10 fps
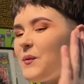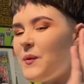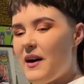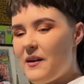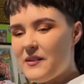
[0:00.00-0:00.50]

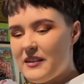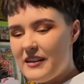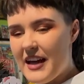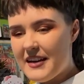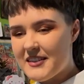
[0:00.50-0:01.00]
Well,
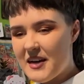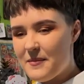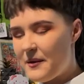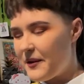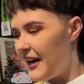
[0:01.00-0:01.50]
next
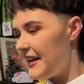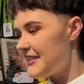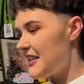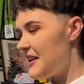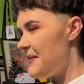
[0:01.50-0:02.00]
up, I want to
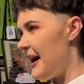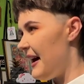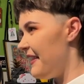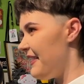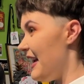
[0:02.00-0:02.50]
ask
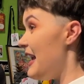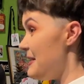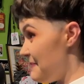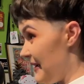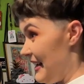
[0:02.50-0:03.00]
about the
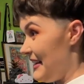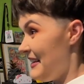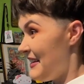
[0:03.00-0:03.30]
EP.